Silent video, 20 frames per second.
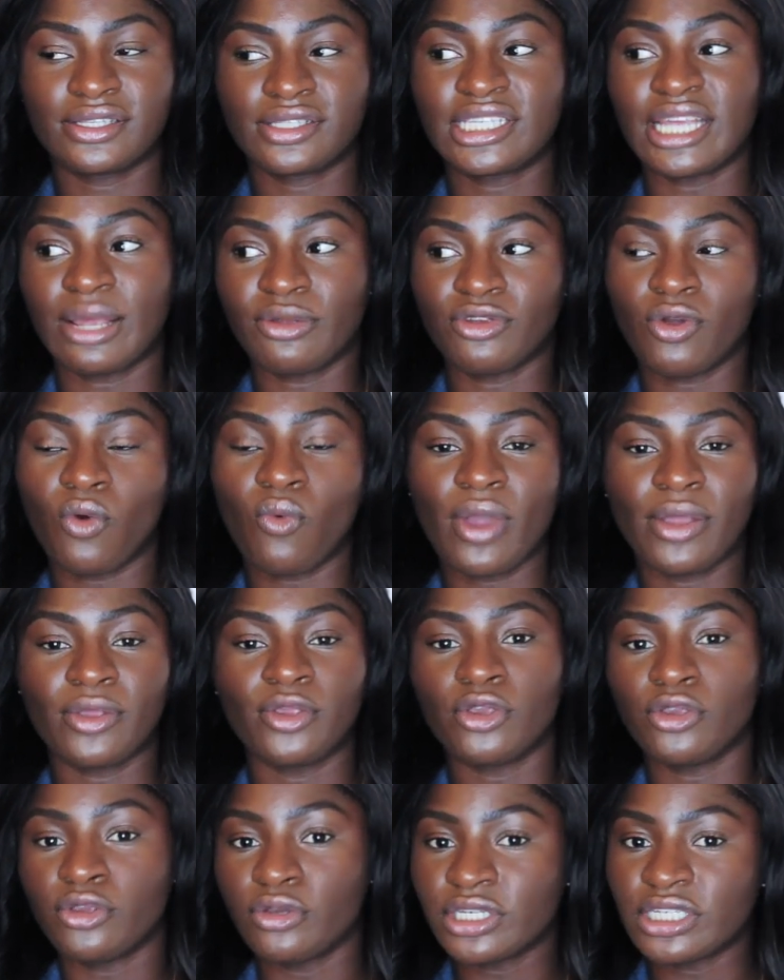So you're
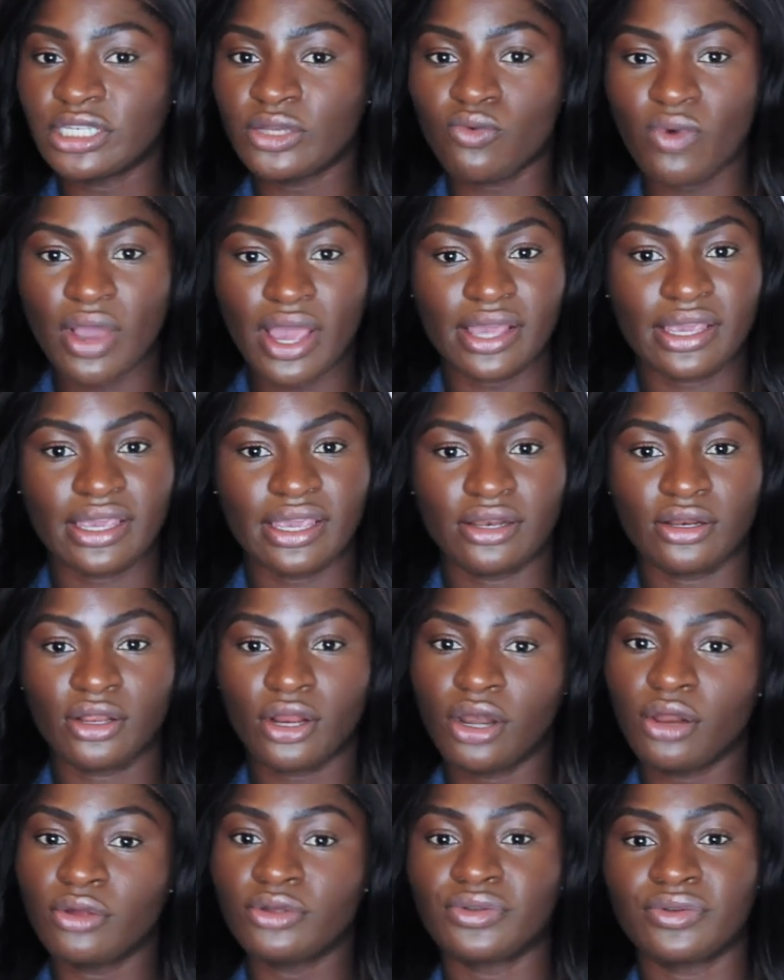usually working
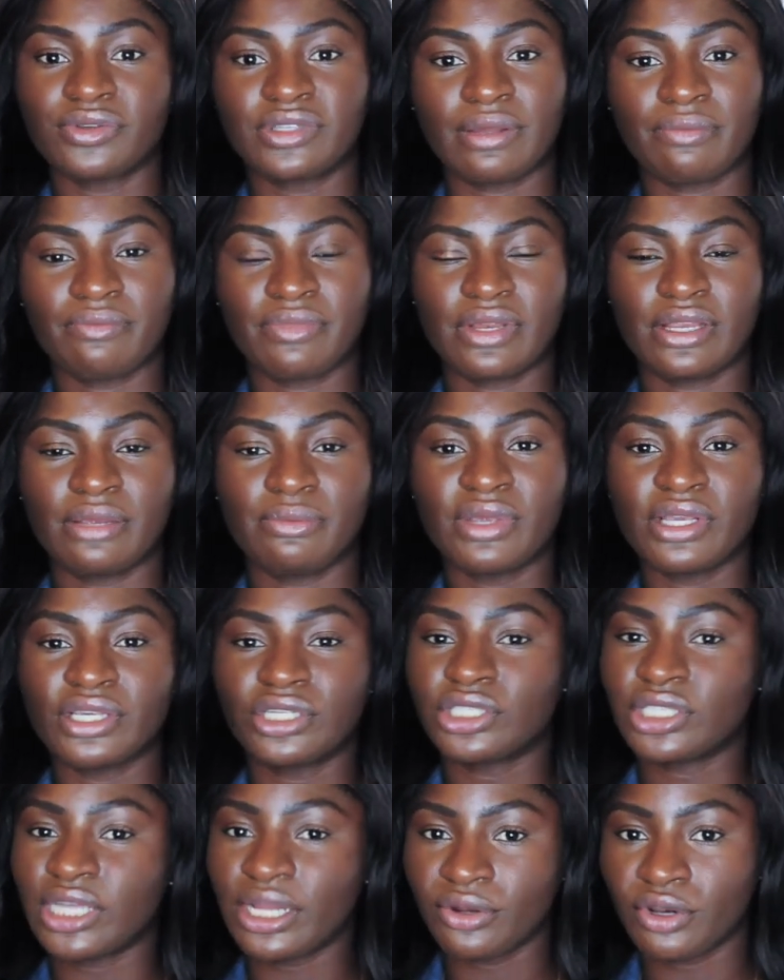close with somebody, being
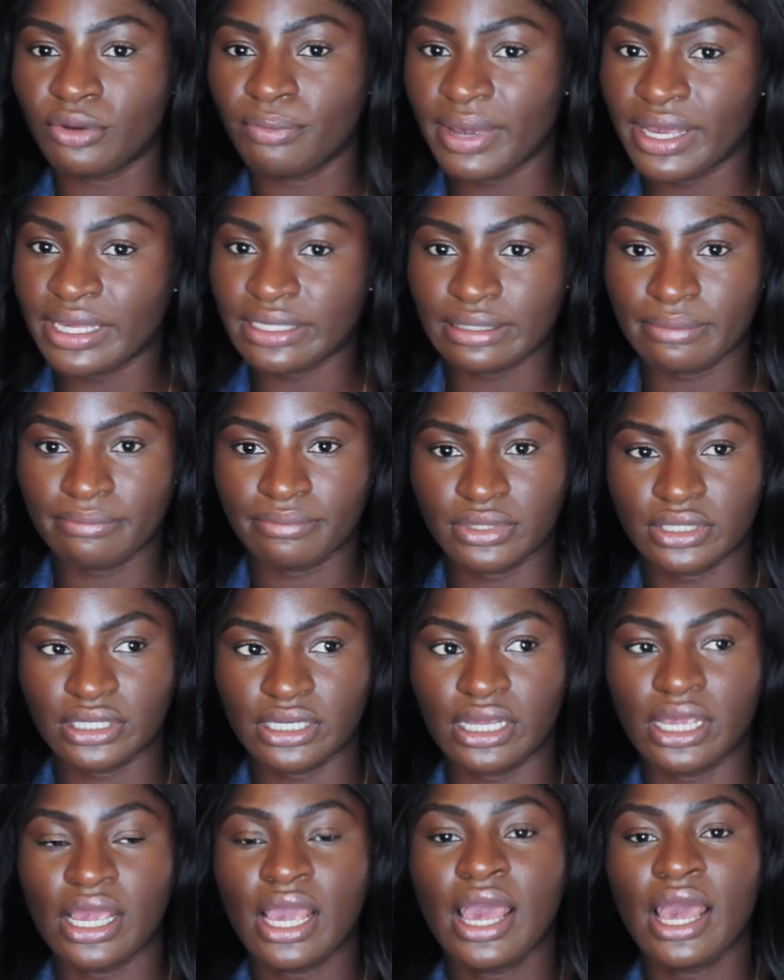shadowed by
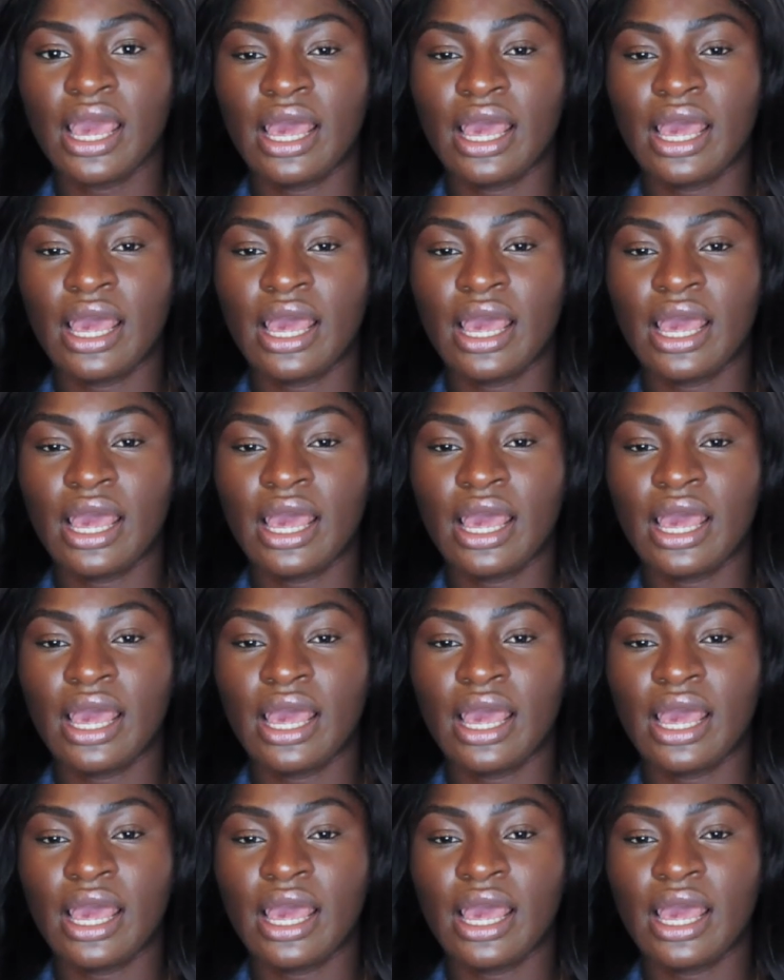somebody,